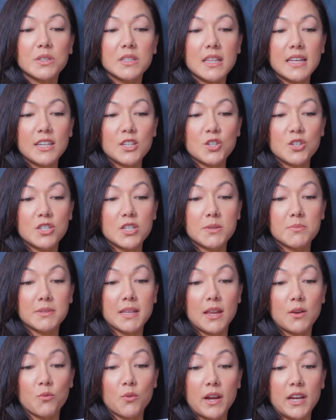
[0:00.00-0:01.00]
relationships
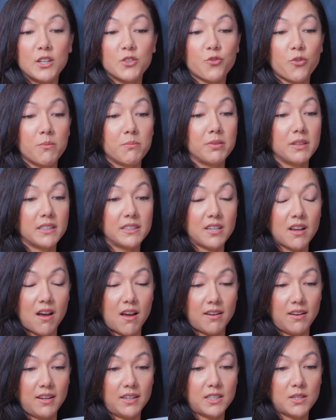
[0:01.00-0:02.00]
can range from
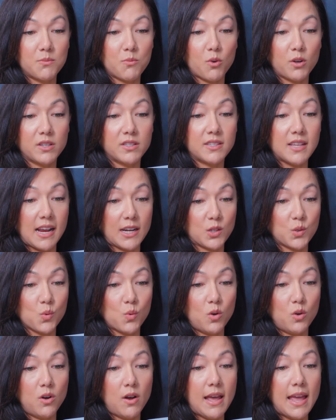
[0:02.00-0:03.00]
platonic to more
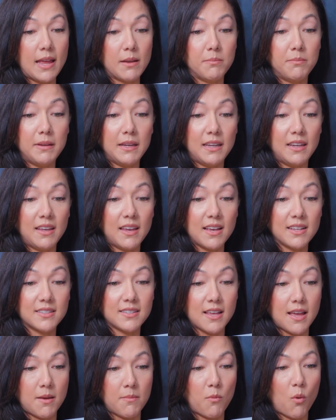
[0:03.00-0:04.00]
sexual and
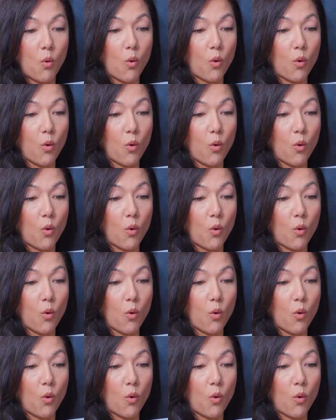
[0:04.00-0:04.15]
BDSM